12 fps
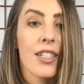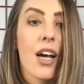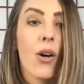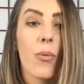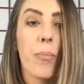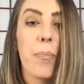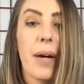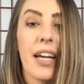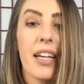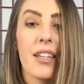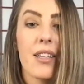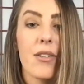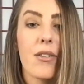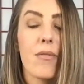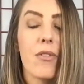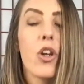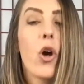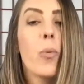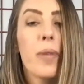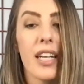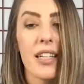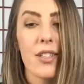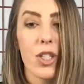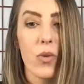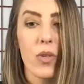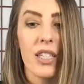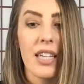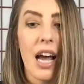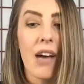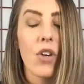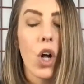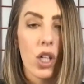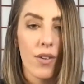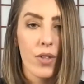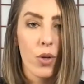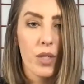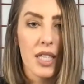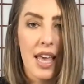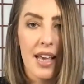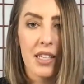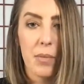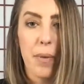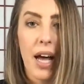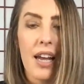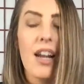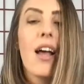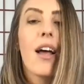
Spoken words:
Now, by no means do you need to have all of those things, but